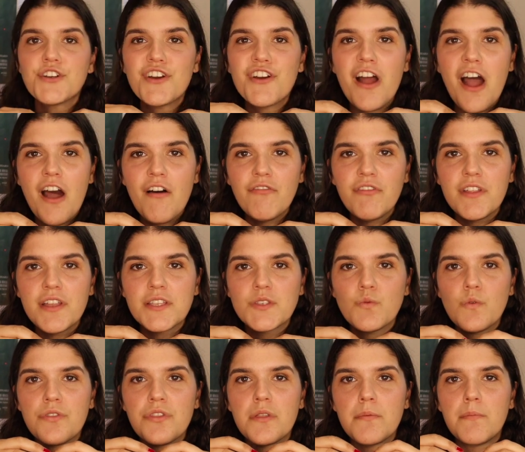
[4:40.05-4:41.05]
are
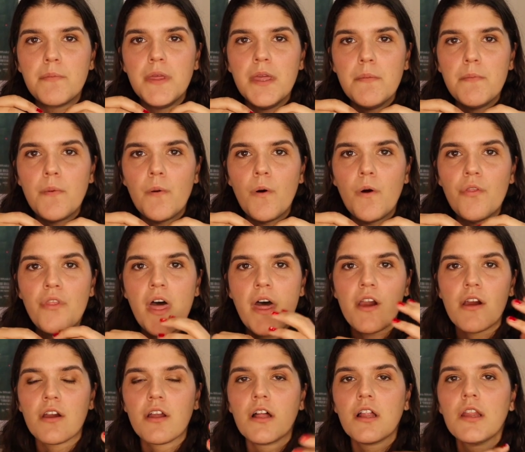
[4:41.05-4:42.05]
conflicts with the people that
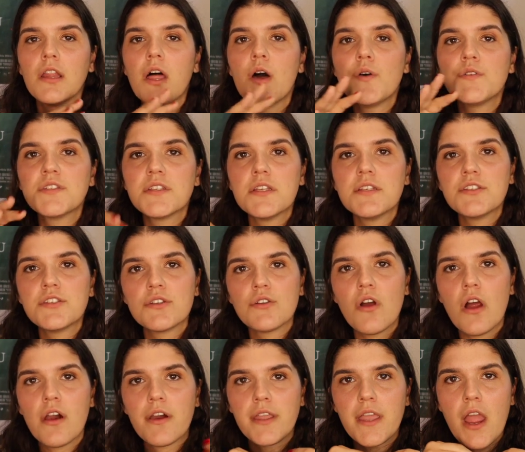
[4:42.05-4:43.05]
are closest
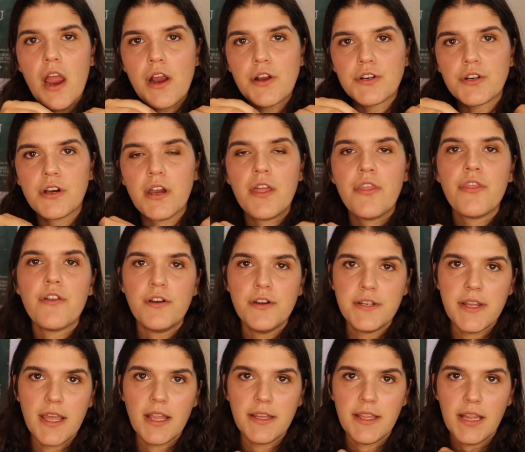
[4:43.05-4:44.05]
to our character in their
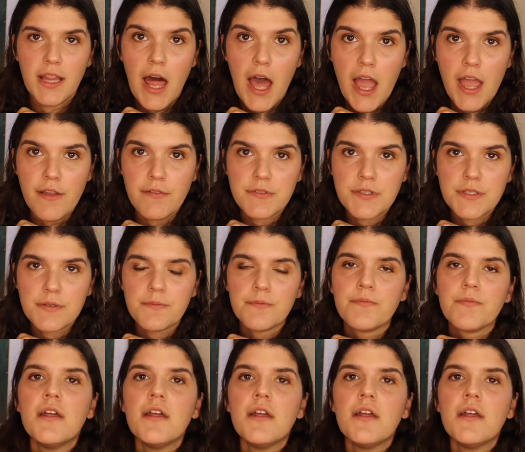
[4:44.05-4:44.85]
daily lives.